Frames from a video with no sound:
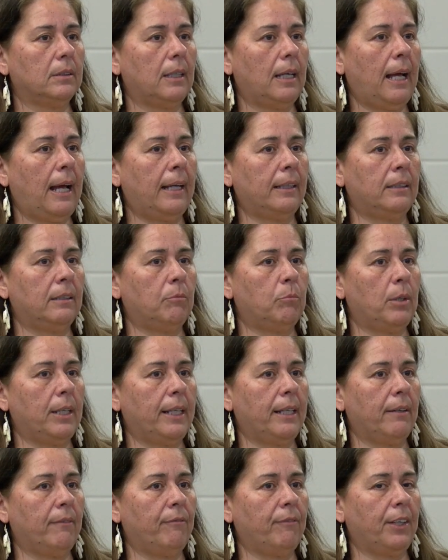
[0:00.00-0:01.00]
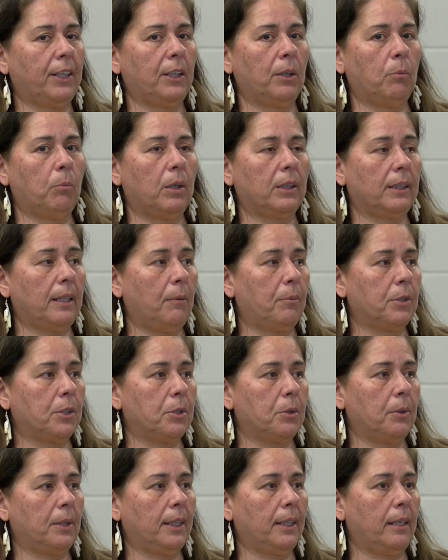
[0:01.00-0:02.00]
had to reconfigure what they were
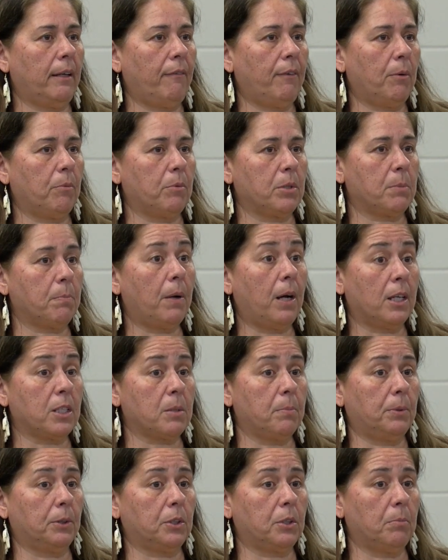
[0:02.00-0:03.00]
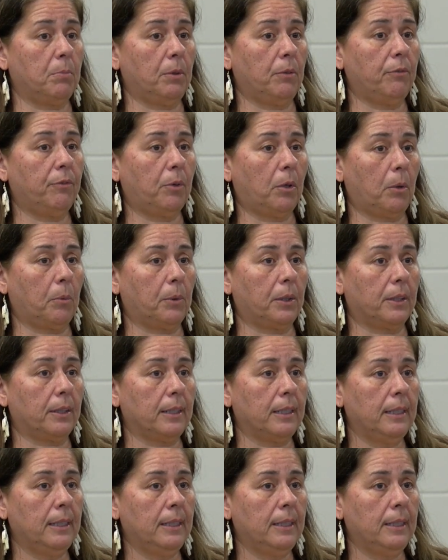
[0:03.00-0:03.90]
doing and if it was possible to move forward.